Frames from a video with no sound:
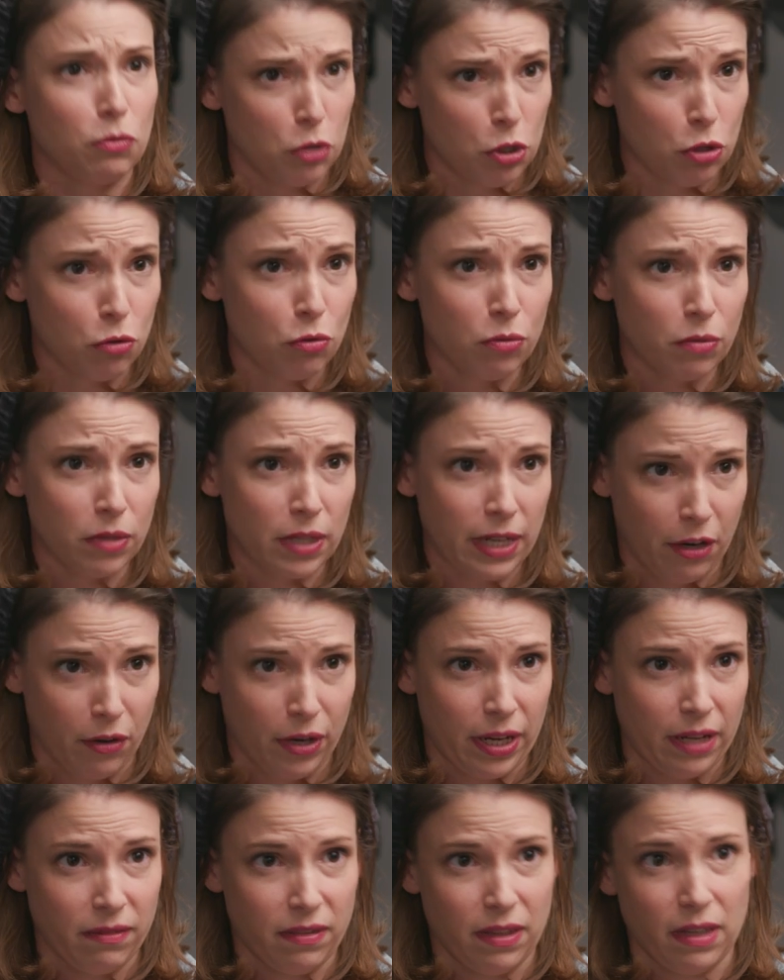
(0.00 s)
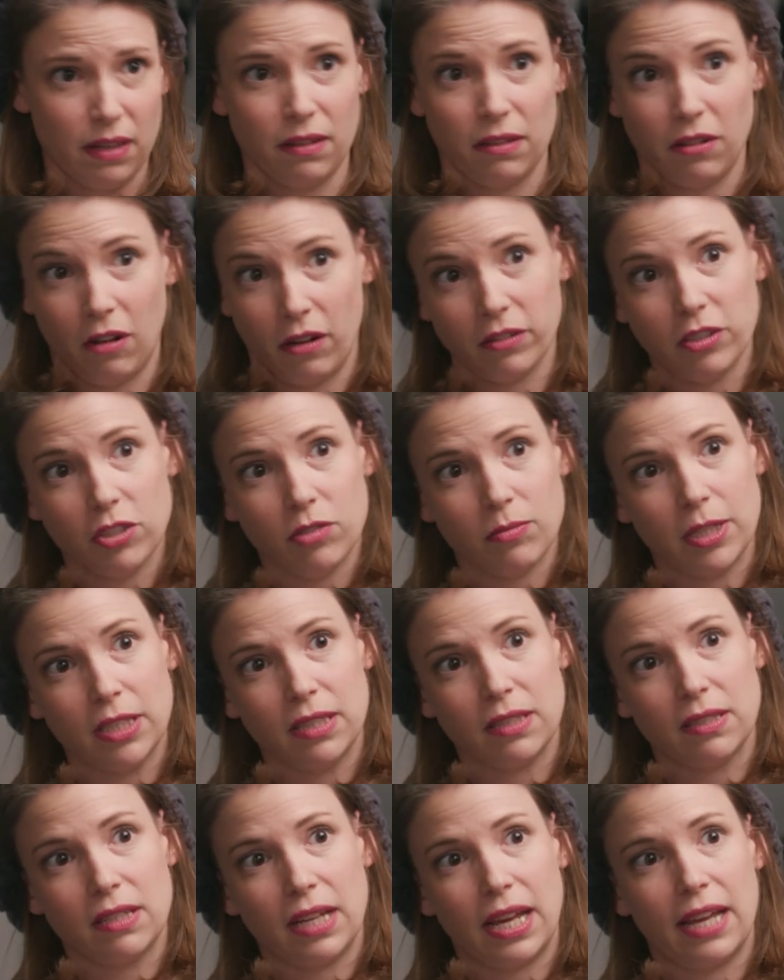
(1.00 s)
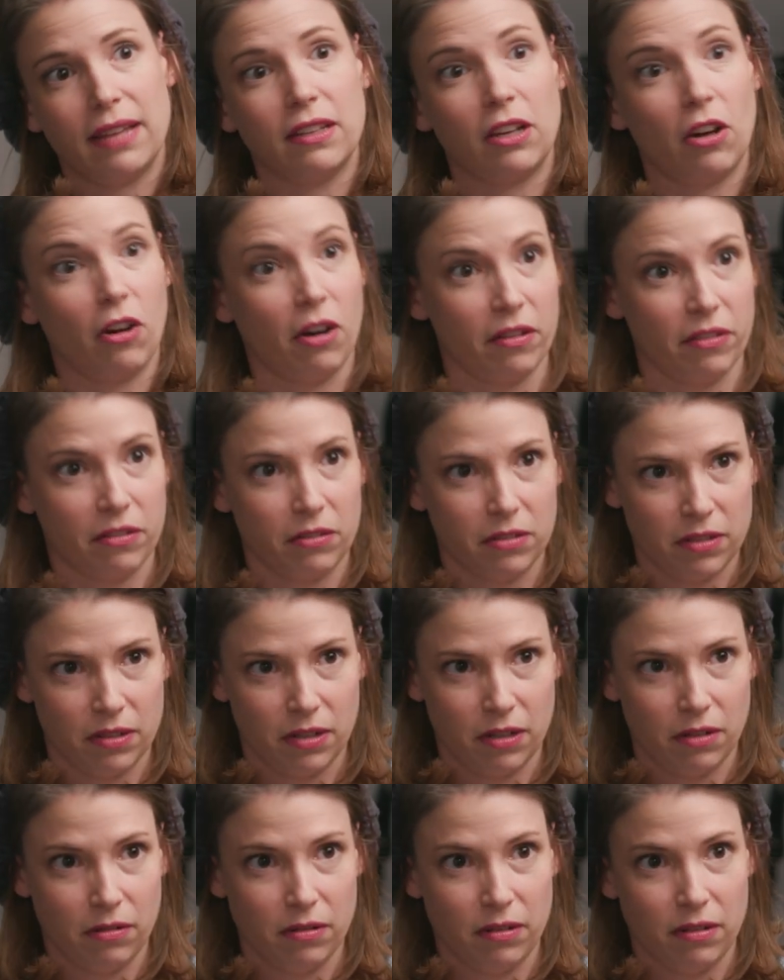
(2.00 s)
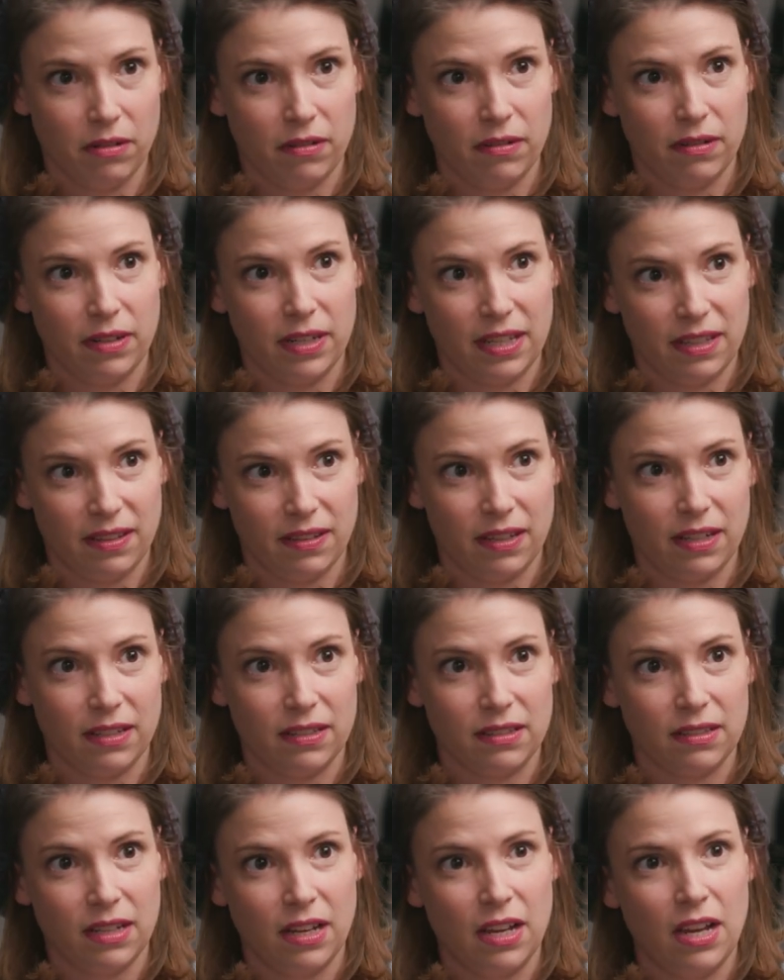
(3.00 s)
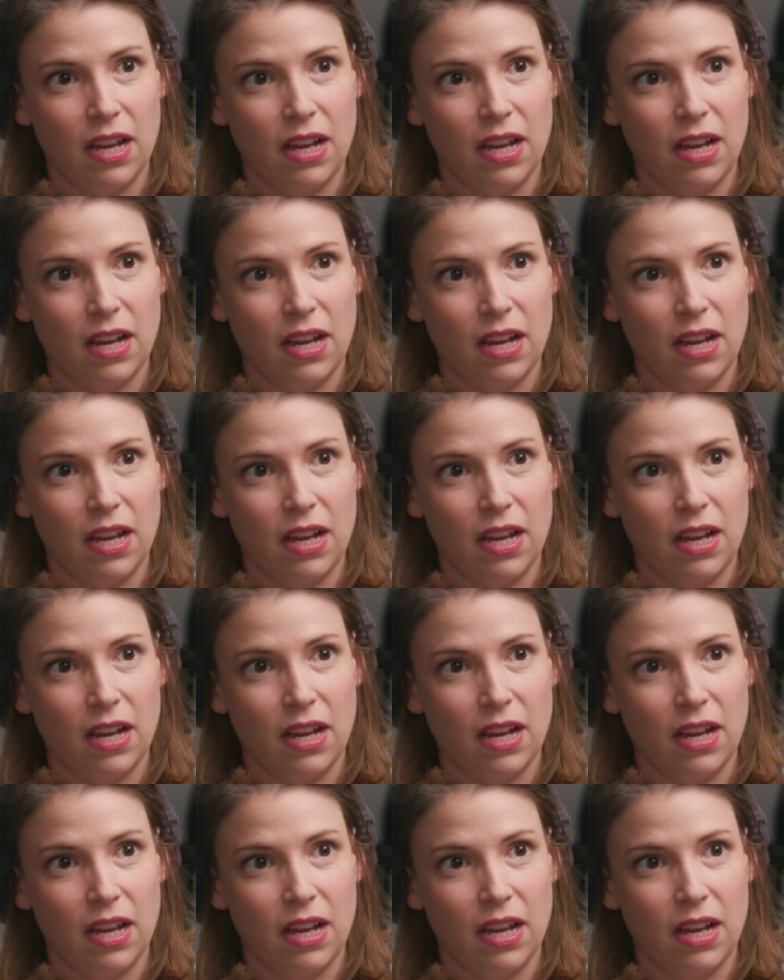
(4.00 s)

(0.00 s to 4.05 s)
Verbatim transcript: You narrate the acknowledgements and the author's note in this.